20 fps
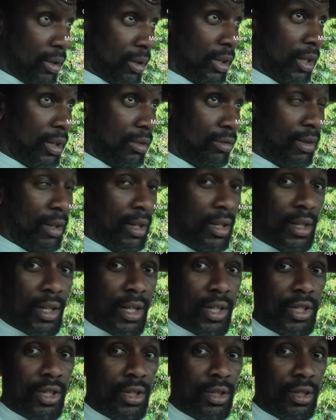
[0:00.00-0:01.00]
of things
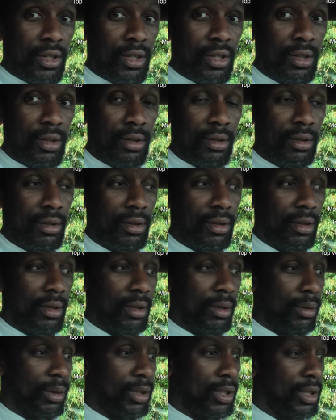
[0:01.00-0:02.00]
reconditioned,
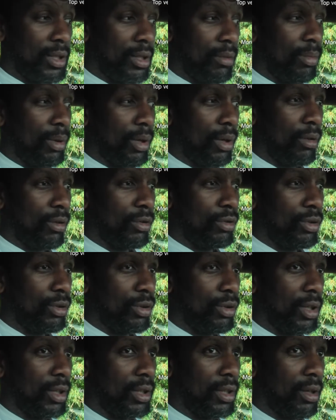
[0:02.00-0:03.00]
which is a big crucial
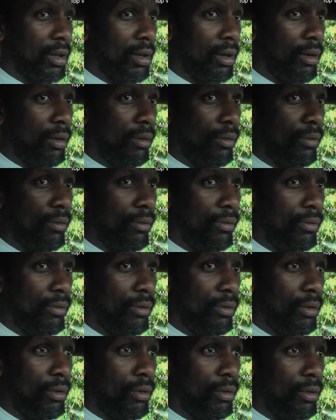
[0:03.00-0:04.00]
thing to go
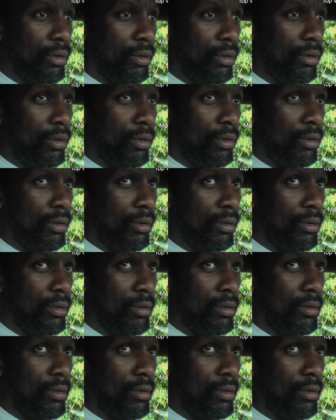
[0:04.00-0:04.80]
for.